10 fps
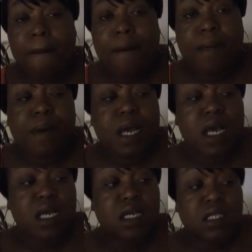But
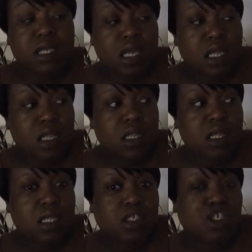because
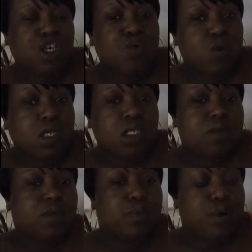she wants
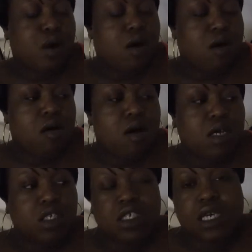him to put her
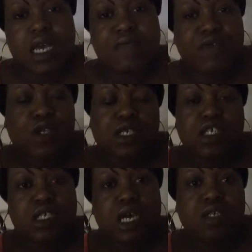on, she feels like
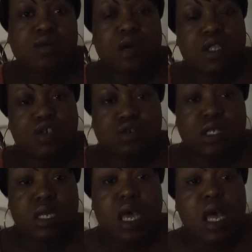she has no other
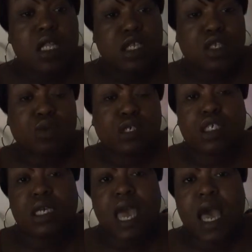choice. This is what
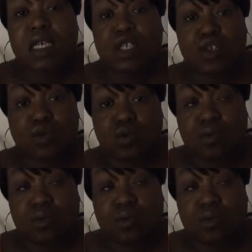she has to do.